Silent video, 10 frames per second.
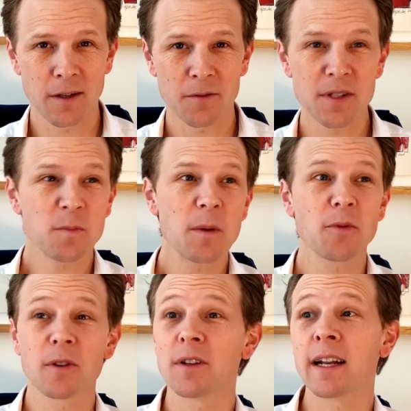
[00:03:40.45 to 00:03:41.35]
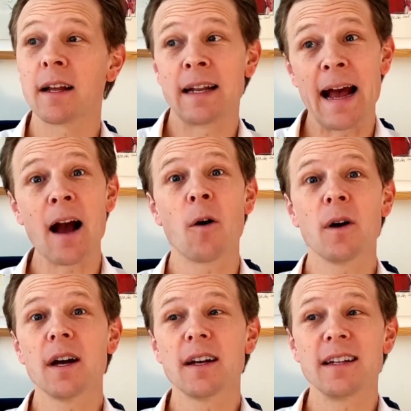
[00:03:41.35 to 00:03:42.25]
These people are looking at now,
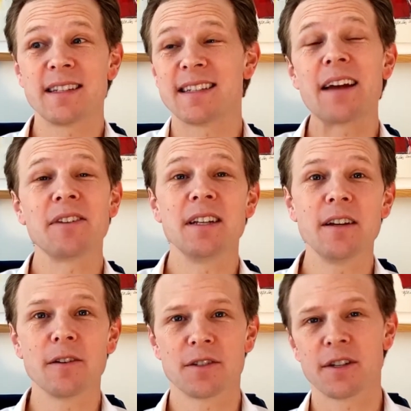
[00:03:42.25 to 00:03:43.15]
it's 7 years.